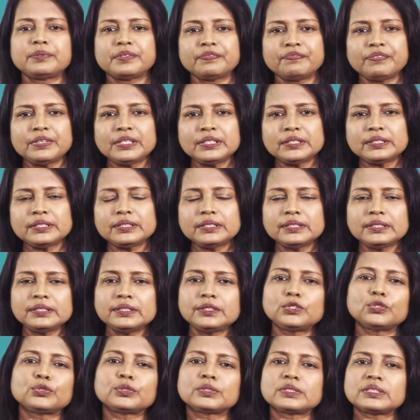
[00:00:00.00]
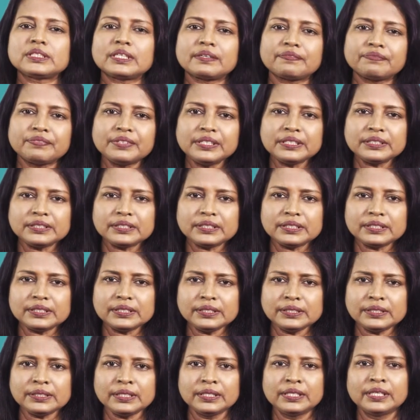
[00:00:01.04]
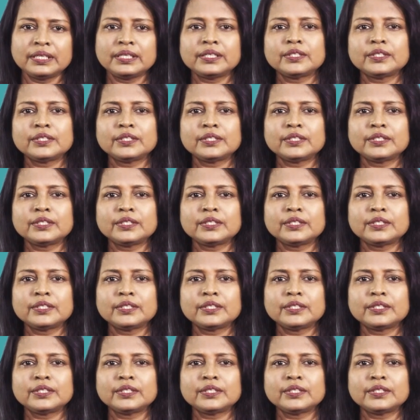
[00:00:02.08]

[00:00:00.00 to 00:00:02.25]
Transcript: prefixes or suffixes